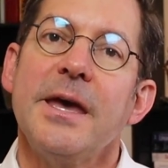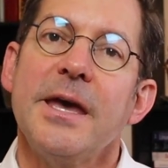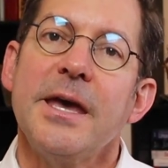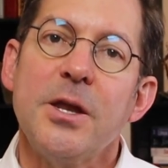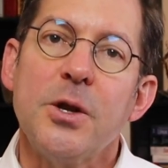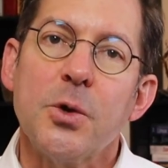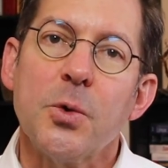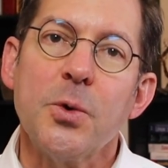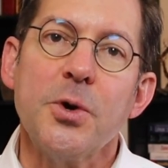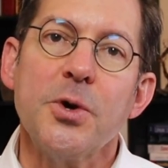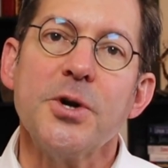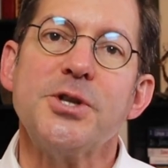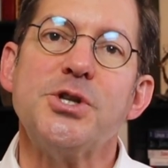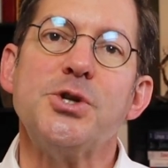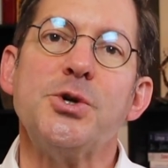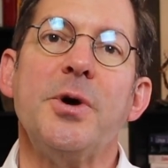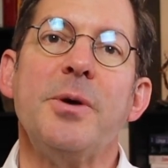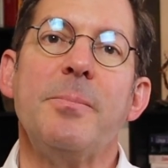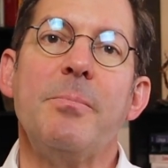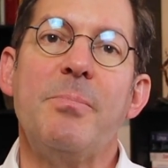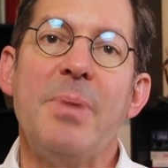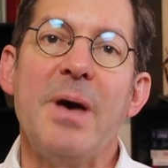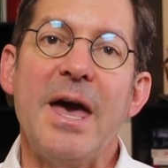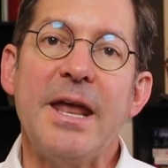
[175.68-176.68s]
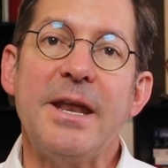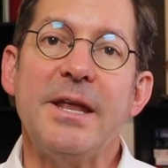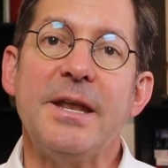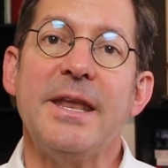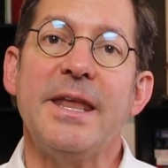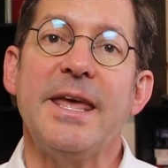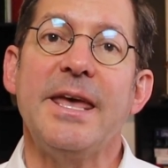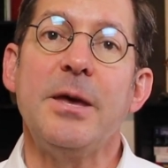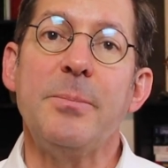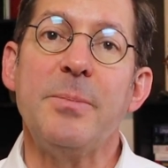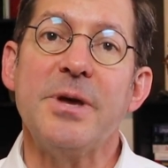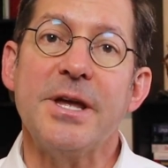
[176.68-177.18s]
In order to embed
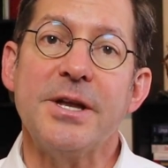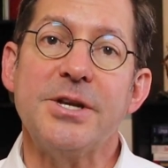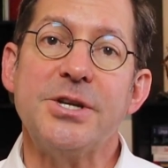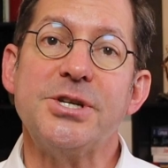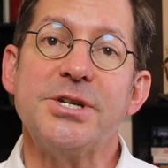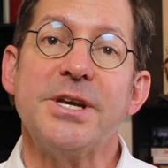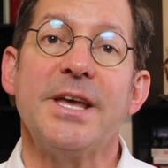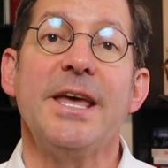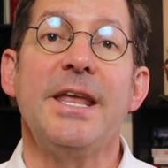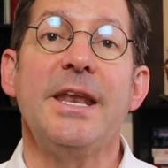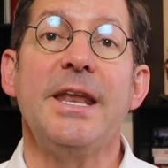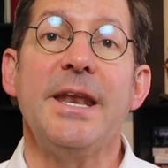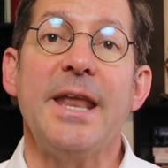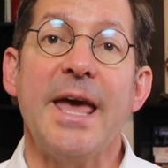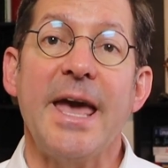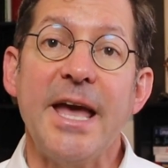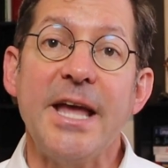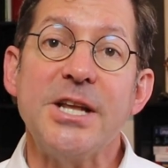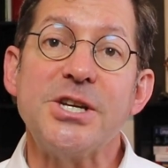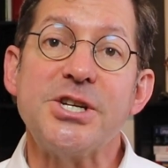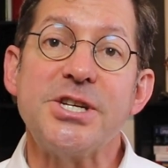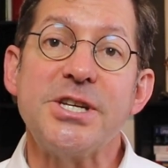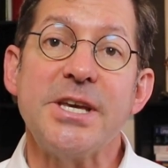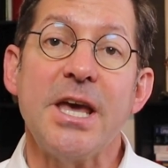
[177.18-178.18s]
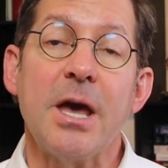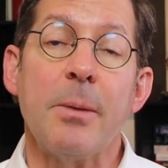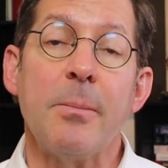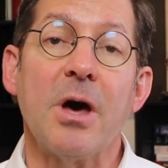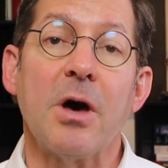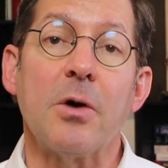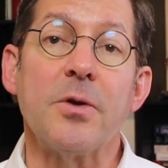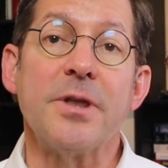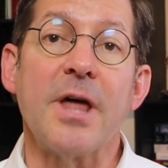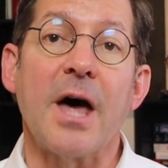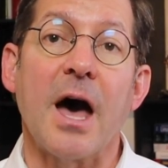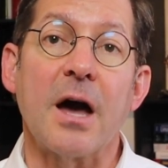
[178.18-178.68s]
an image in an
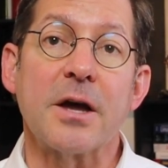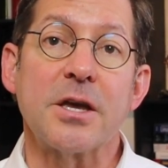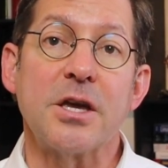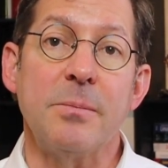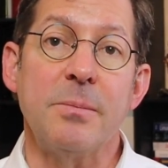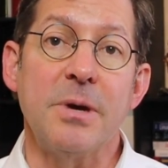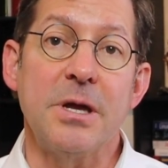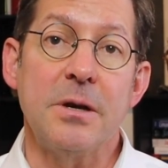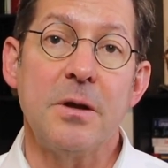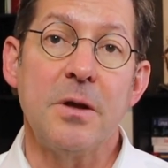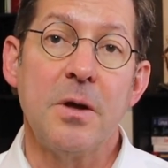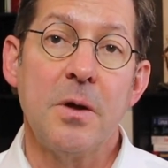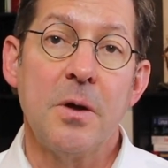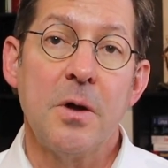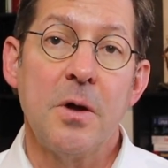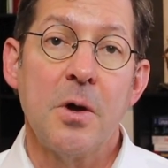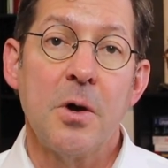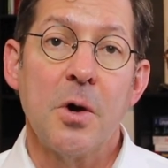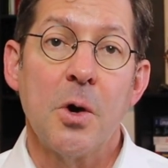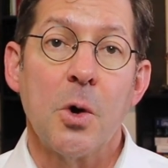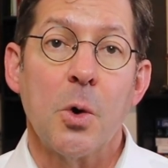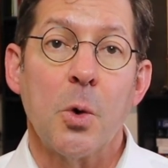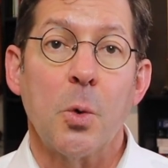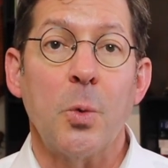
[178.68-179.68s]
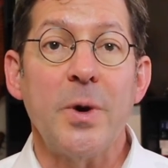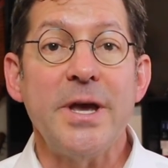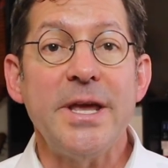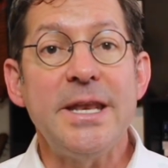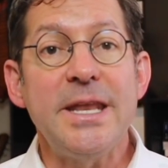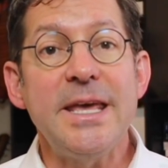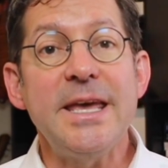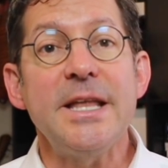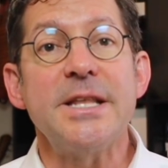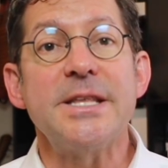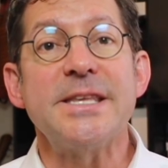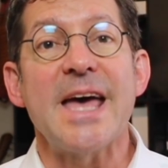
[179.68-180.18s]
HTML document, we
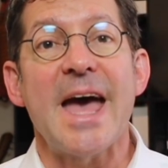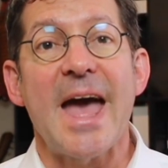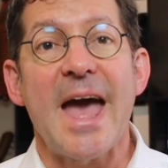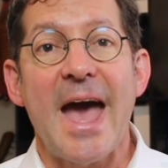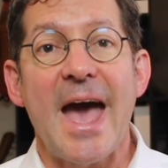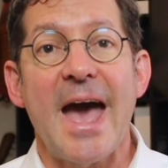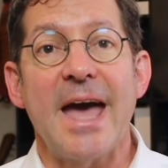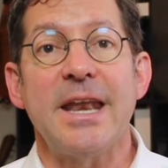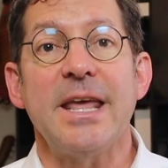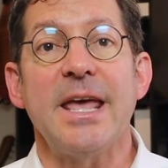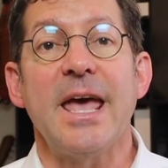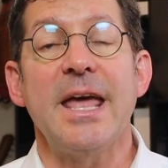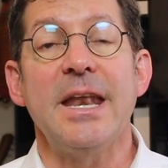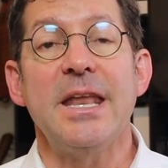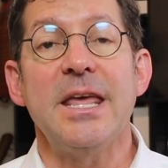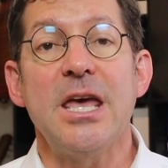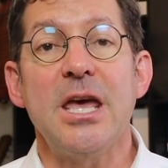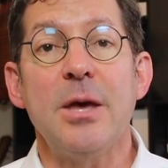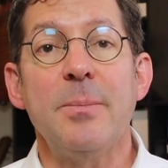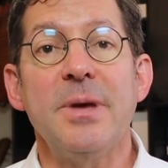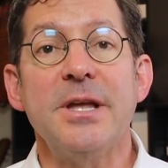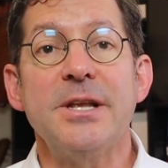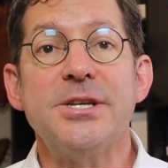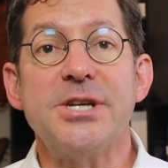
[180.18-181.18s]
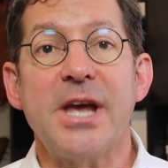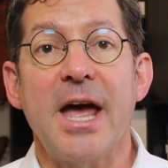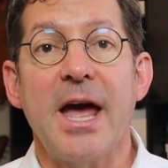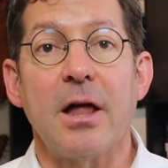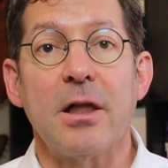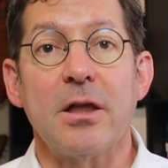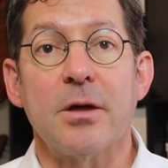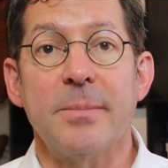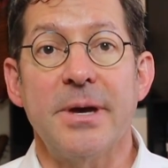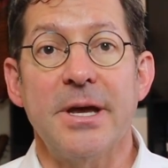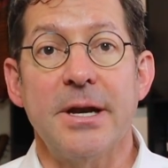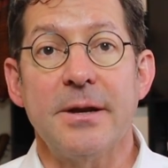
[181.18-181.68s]
need to add an image
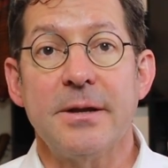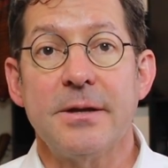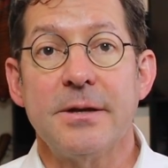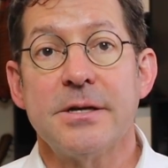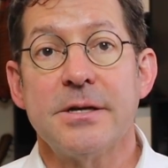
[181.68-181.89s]
element,